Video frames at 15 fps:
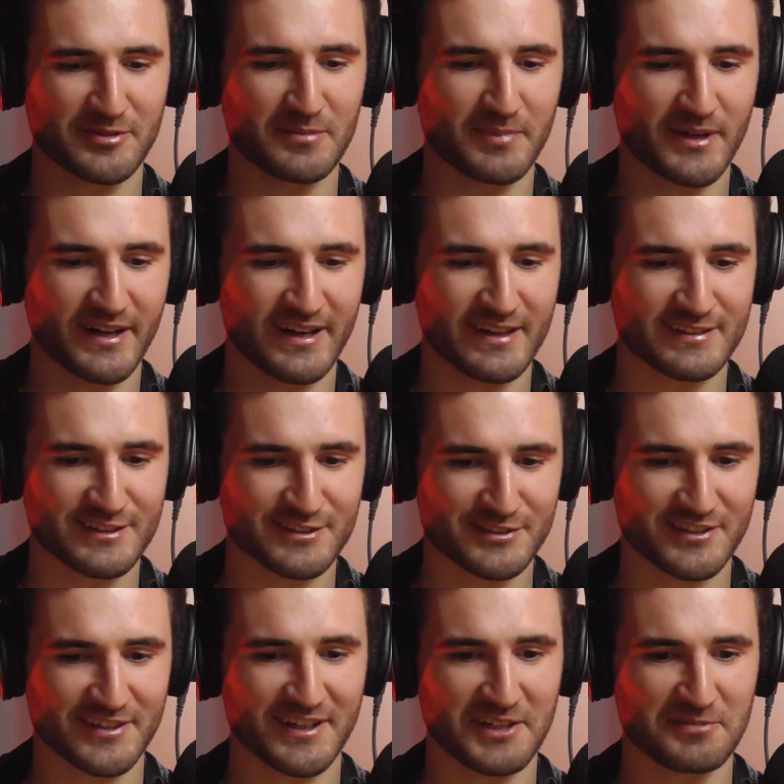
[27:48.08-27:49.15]
my bike,
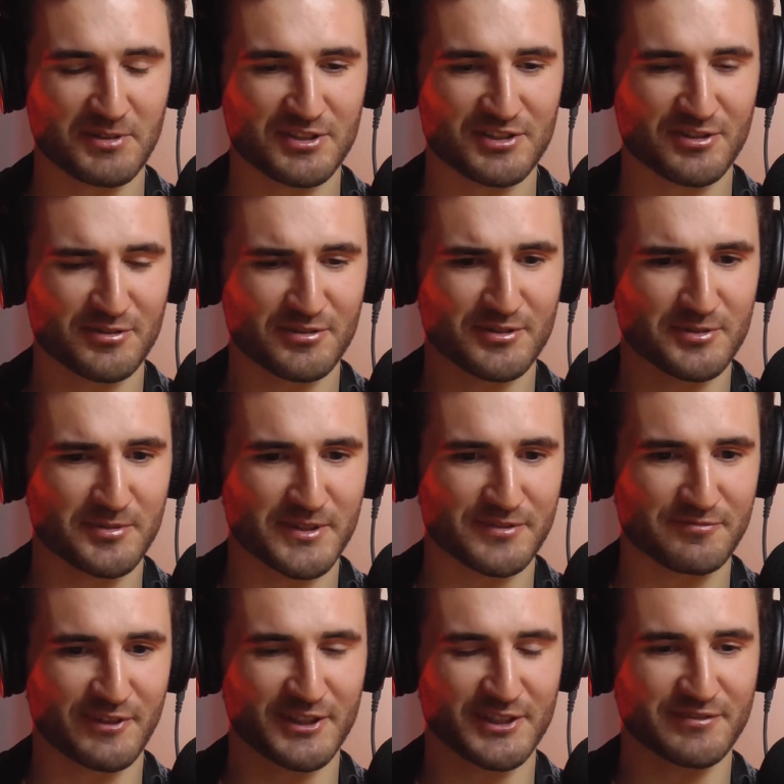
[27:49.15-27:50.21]
dislocated my shoulder, and almost
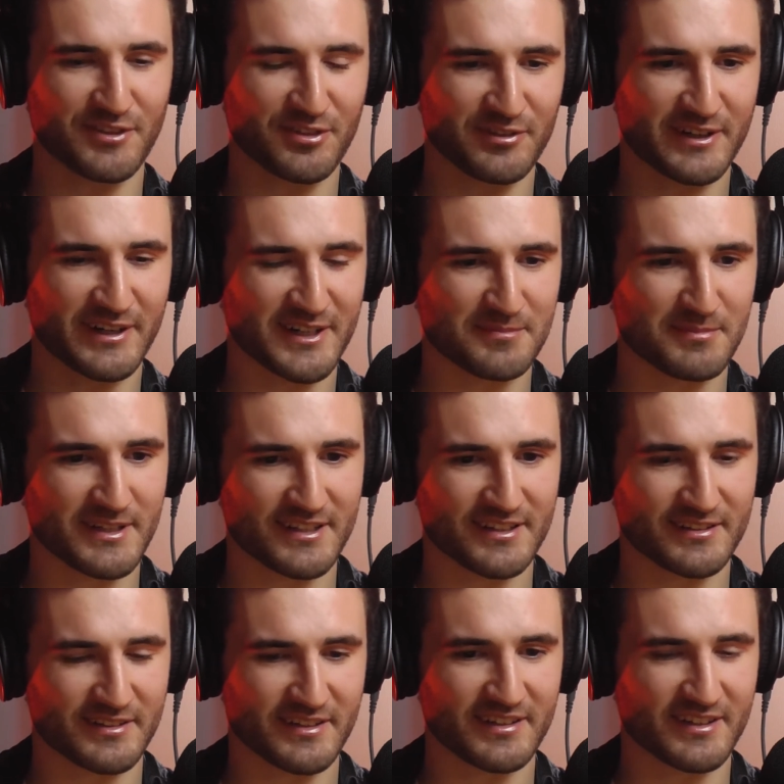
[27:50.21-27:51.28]
fell off a
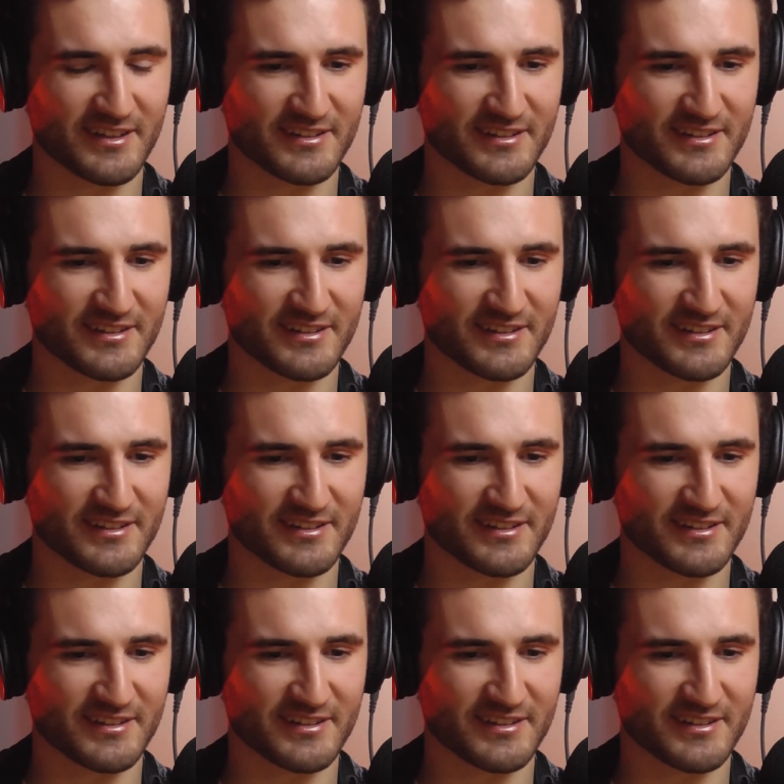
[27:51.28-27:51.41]
300-meter